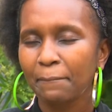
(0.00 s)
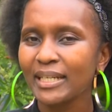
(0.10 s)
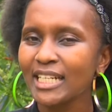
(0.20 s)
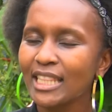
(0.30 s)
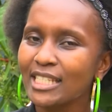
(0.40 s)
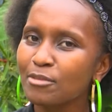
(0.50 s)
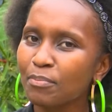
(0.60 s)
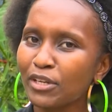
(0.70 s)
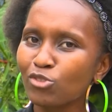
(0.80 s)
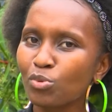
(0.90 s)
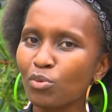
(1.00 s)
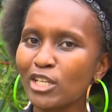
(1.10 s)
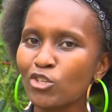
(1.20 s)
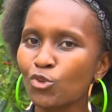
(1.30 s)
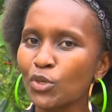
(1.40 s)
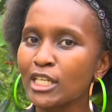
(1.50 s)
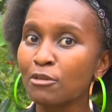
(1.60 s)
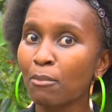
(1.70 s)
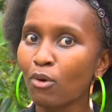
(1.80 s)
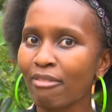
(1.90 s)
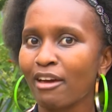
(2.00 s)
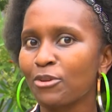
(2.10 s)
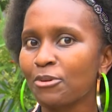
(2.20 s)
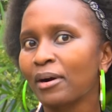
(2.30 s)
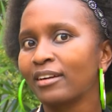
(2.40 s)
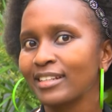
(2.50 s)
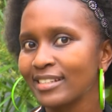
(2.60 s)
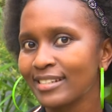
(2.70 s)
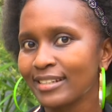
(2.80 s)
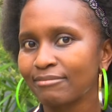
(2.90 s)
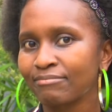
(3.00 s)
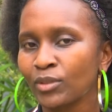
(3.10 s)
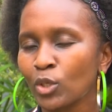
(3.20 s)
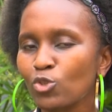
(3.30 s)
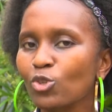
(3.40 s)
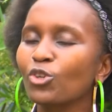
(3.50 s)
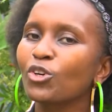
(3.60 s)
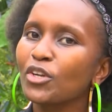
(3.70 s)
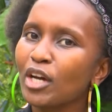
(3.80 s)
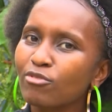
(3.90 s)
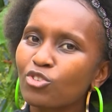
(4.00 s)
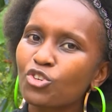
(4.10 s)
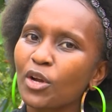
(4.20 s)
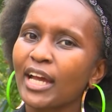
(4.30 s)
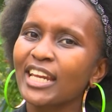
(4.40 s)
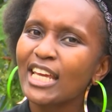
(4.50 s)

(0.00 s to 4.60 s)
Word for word: But at this point, we want you to eat more than you are eating. So you're going to have to try and